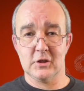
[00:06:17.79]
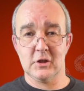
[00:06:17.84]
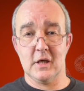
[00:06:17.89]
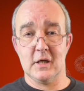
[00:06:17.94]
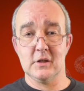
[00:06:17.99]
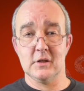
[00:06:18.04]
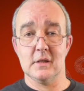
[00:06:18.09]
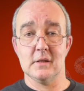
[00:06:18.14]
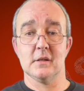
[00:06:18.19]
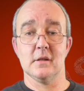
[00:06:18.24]
I
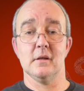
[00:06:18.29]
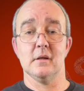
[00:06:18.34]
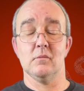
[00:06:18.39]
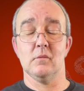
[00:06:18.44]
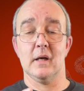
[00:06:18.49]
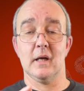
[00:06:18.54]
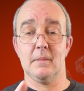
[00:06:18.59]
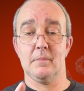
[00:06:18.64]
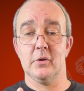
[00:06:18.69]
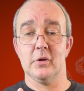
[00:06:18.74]
changed it so that
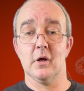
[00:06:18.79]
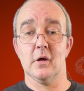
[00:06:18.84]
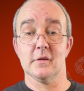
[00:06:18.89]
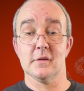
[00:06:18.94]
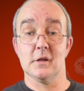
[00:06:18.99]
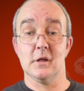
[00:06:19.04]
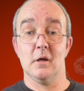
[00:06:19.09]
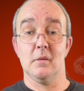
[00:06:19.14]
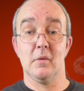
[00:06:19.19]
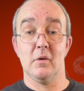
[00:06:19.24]
when I put it on
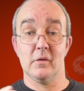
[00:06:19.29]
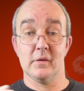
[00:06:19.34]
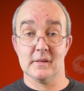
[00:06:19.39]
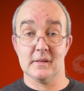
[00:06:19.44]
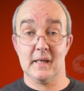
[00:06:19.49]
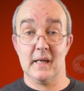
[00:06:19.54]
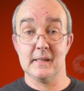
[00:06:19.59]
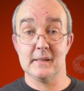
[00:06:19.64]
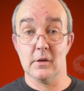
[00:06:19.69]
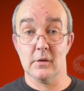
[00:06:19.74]
slow-mo, it
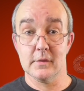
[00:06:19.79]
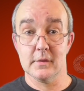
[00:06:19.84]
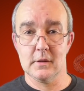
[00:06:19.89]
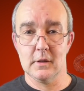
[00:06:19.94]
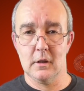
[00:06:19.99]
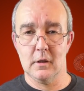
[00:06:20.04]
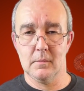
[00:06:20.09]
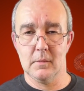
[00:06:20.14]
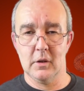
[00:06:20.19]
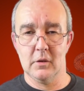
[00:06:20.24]
stays on
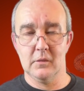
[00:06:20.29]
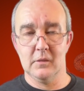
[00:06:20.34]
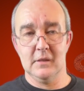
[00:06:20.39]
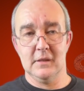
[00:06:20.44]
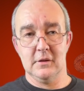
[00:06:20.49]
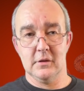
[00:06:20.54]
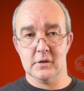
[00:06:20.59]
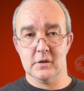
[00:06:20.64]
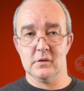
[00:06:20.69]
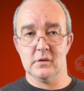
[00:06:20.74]
slow-mo.
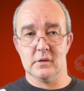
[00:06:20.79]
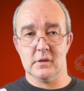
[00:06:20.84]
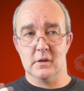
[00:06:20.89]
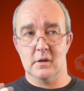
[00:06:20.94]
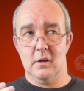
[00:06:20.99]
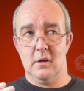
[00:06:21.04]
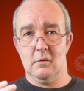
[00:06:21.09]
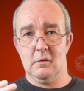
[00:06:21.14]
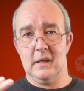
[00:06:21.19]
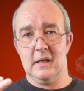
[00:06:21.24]
It
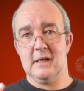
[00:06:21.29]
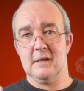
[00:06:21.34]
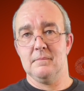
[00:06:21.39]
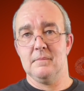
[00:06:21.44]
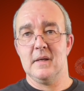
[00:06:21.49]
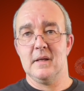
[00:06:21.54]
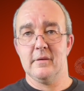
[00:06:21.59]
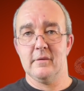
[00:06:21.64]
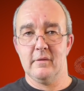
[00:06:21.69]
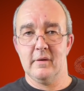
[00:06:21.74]
doesn't only give
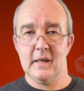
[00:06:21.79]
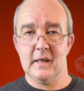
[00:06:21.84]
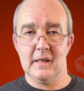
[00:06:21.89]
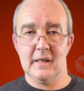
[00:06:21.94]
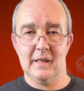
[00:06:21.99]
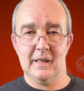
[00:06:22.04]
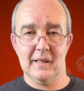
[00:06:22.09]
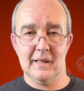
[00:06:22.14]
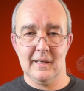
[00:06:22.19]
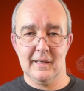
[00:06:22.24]
me
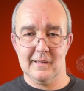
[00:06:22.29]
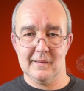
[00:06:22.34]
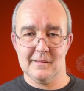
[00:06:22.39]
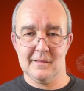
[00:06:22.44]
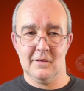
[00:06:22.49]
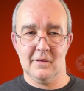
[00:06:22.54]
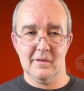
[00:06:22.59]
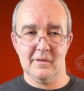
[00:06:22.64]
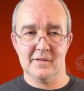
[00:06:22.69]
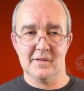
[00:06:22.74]
3
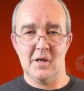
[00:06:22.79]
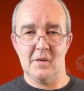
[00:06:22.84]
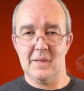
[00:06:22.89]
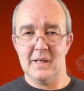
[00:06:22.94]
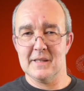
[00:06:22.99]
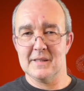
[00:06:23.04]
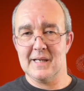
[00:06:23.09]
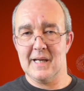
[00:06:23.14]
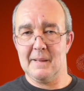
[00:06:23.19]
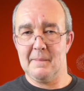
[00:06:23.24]
so
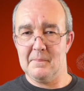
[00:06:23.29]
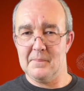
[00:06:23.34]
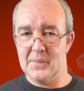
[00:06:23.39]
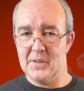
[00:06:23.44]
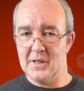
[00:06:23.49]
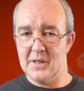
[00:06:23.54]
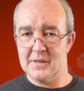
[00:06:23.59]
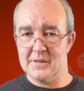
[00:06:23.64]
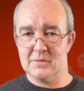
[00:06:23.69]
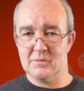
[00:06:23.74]
many second
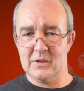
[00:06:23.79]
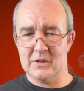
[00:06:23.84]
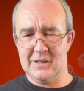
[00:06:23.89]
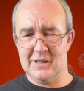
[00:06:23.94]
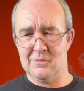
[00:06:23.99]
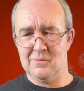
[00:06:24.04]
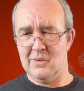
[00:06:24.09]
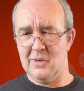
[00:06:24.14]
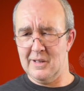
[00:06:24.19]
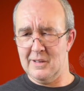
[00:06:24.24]
bursts, which
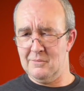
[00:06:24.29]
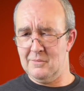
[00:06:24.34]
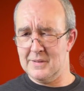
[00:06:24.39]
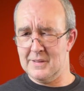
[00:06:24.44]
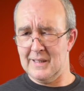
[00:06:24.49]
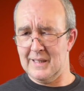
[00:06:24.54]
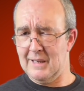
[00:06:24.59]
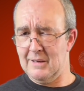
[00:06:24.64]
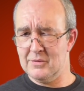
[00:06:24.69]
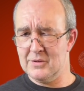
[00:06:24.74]
is what it
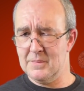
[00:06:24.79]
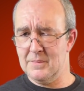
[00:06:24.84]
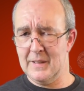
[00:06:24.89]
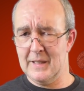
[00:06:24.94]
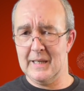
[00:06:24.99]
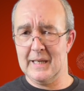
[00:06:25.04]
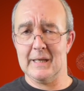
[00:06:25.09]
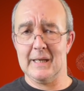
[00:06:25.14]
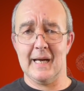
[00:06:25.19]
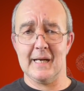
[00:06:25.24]
was allowed to
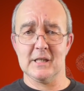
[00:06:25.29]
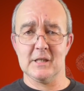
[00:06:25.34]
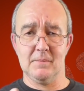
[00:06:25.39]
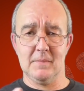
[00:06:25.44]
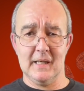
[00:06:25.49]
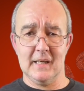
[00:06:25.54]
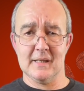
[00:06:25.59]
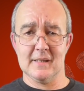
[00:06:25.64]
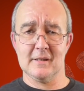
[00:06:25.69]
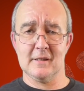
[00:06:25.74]
be, and it had to
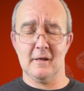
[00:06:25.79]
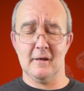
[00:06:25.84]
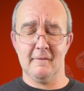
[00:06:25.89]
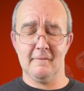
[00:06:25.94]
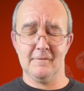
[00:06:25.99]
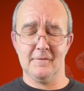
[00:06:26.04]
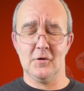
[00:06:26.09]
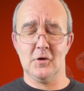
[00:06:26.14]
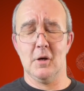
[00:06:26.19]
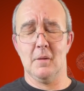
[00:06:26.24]
be in a
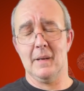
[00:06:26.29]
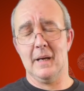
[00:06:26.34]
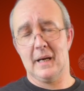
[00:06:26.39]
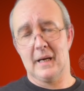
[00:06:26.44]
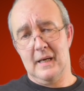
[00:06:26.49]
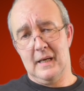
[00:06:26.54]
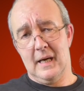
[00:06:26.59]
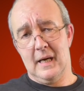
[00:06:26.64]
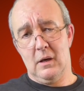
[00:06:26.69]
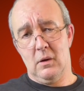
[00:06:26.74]
certain
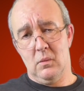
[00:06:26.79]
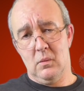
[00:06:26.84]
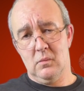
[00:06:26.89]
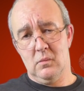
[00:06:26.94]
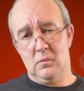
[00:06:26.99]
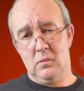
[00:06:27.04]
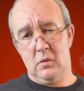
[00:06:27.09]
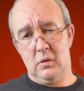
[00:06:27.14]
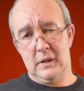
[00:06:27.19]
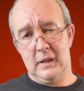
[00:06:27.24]
format. Now
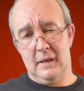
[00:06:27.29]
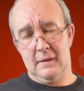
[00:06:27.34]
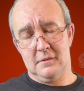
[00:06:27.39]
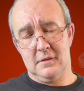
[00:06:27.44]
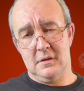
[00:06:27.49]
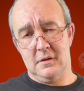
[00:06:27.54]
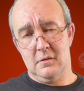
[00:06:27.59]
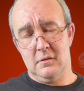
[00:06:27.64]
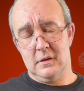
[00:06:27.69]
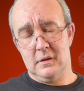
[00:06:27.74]
what you have
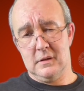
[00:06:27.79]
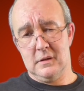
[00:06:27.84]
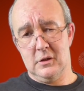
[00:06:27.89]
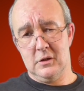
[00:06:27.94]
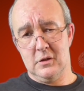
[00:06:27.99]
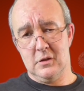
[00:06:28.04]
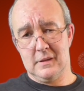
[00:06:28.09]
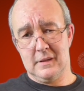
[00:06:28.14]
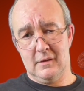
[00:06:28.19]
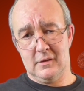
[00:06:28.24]
to do is you
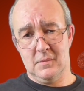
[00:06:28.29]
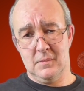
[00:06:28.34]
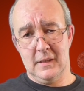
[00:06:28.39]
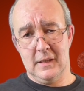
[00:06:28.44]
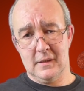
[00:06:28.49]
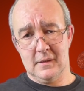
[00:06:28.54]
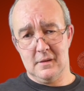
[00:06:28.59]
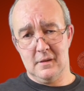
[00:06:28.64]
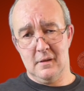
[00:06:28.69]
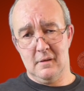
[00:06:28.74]
just have to be
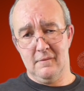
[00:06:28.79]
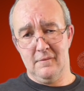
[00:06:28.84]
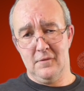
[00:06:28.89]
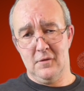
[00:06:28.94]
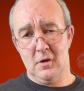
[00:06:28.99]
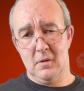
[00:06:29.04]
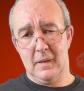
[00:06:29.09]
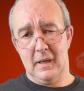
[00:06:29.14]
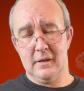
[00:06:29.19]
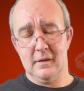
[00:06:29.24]
in a certain
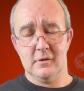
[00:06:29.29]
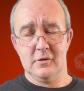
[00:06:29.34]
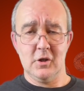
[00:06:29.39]
format.